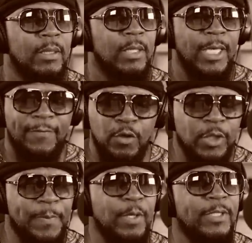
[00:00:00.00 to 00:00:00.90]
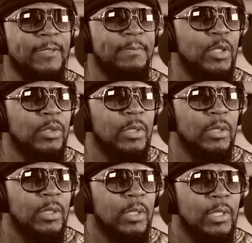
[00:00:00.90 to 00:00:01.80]
If you spill some milk,
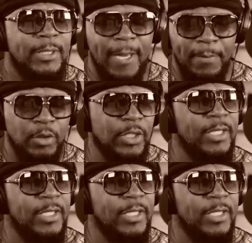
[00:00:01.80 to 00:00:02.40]
that milk should